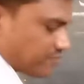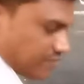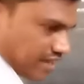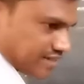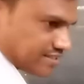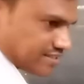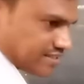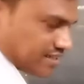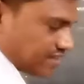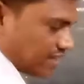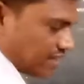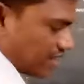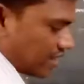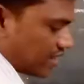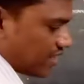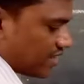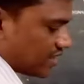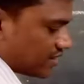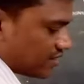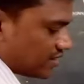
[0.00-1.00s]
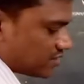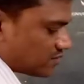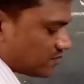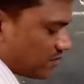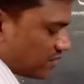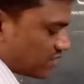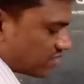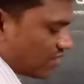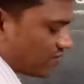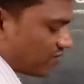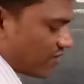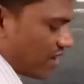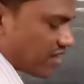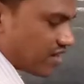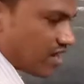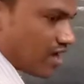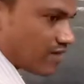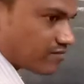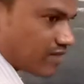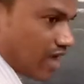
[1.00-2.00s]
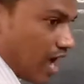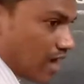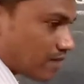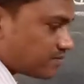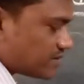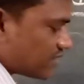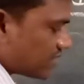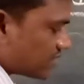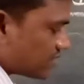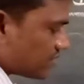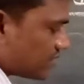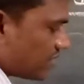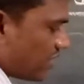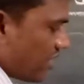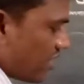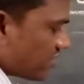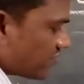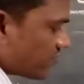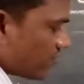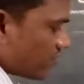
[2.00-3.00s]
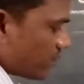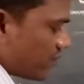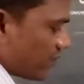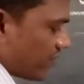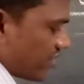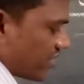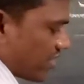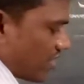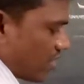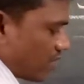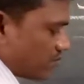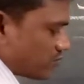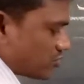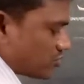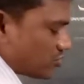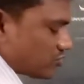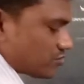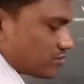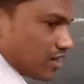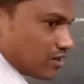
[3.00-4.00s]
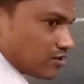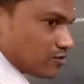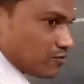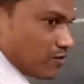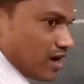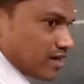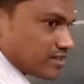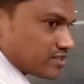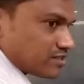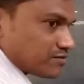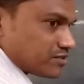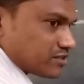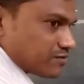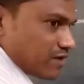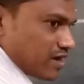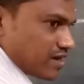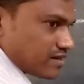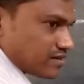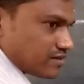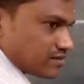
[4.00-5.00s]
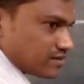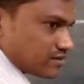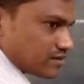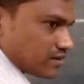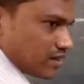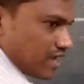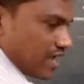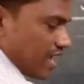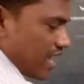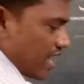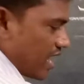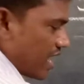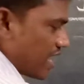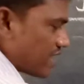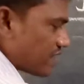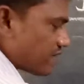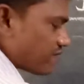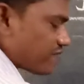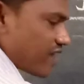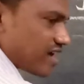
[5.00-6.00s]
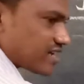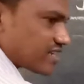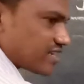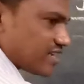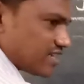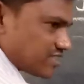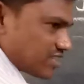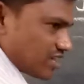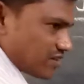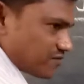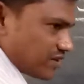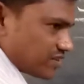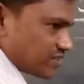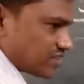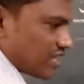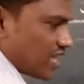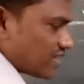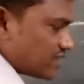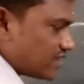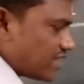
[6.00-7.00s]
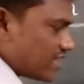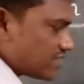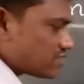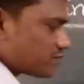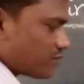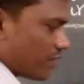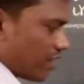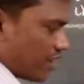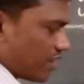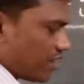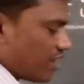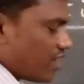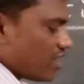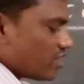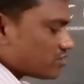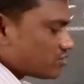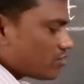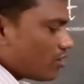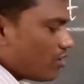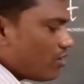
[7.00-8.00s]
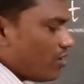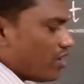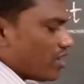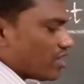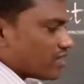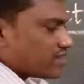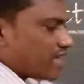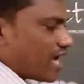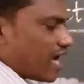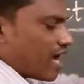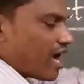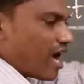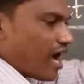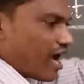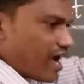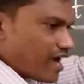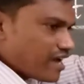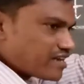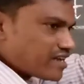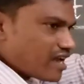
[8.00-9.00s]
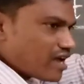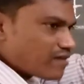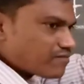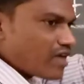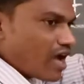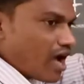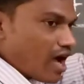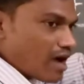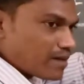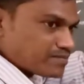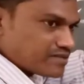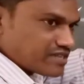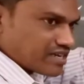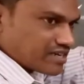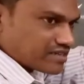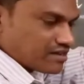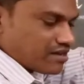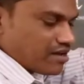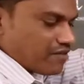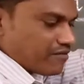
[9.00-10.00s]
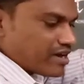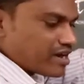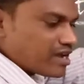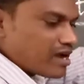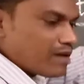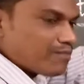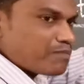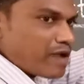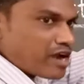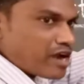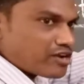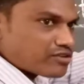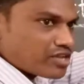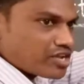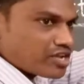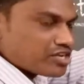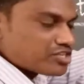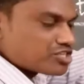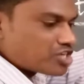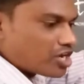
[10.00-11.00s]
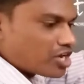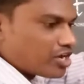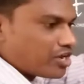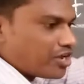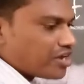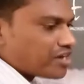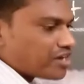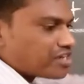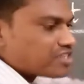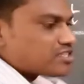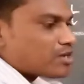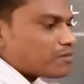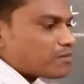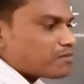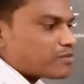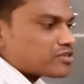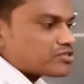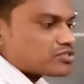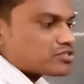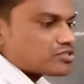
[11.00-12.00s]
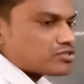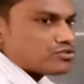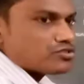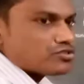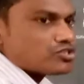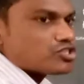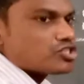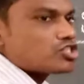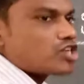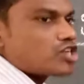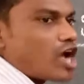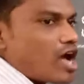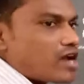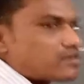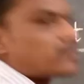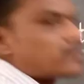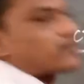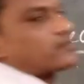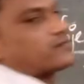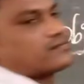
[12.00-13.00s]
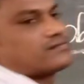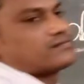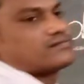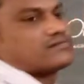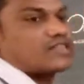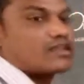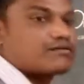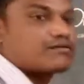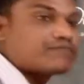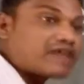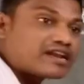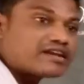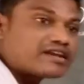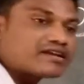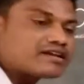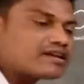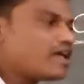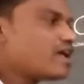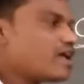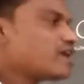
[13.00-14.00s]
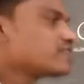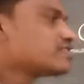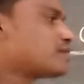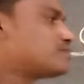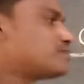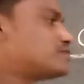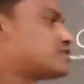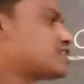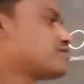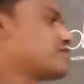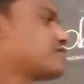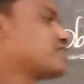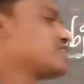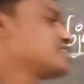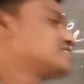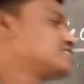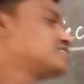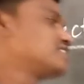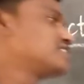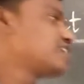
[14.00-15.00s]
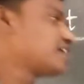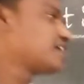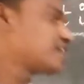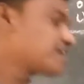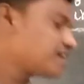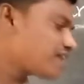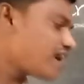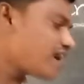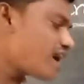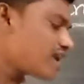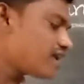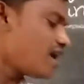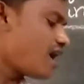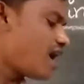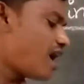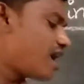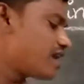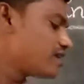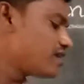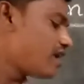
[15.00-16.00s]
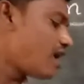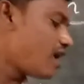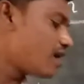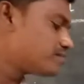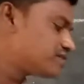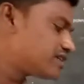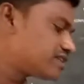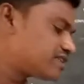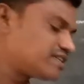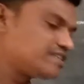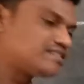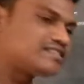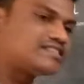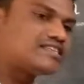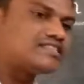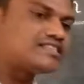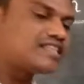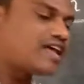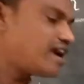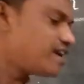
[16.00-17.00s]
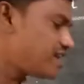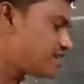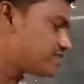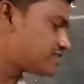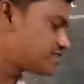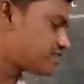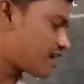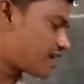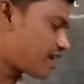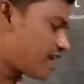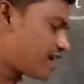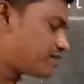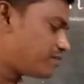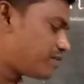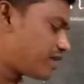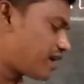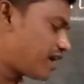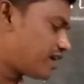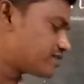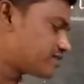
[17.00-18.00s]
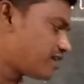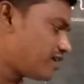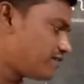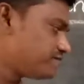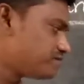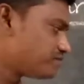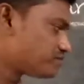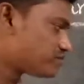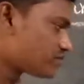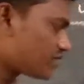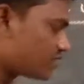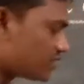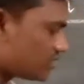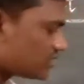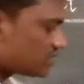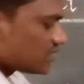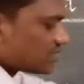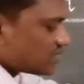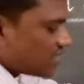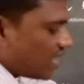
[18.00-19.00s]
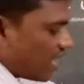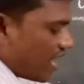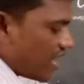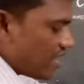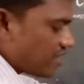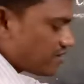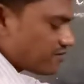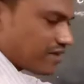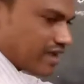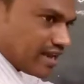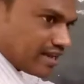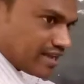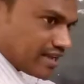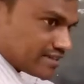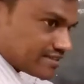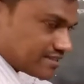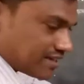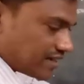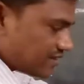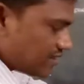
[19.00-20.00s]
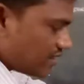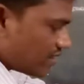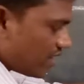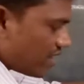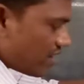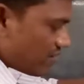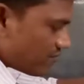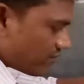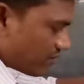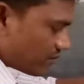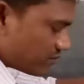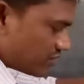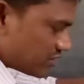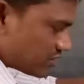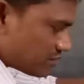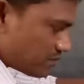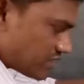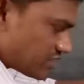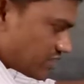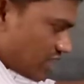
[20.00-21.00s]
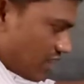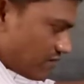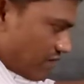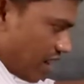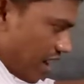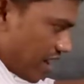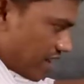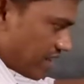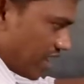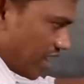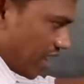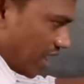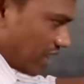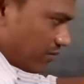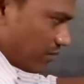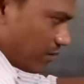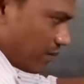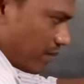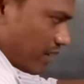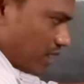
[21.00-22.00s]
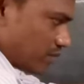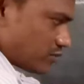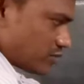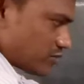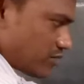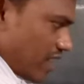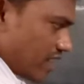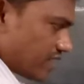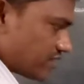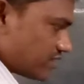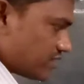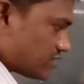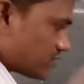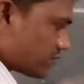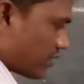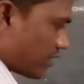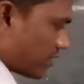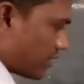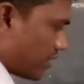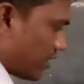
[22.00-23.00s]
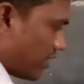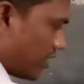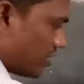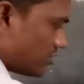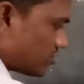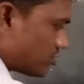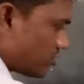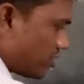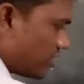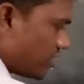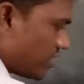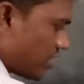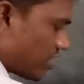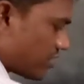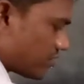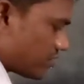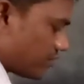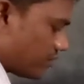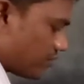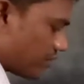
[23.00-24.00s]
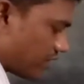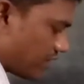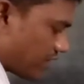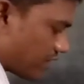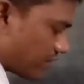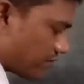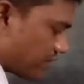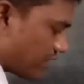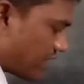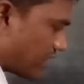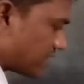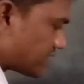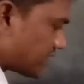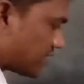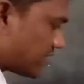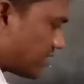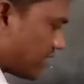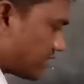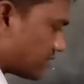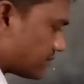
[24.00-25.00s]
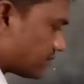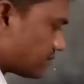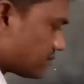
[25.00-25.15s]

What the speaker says: can say that this much of height of the object, it will be very comes to the towards which one? Refracting surface. That's why so the height of the object when compared to the initial, it is appears to shorter when the observer is in the rarer and the object is in the denser, like because of this is the height, we can consider that from this much of height it will become like this one. So here to here we can say that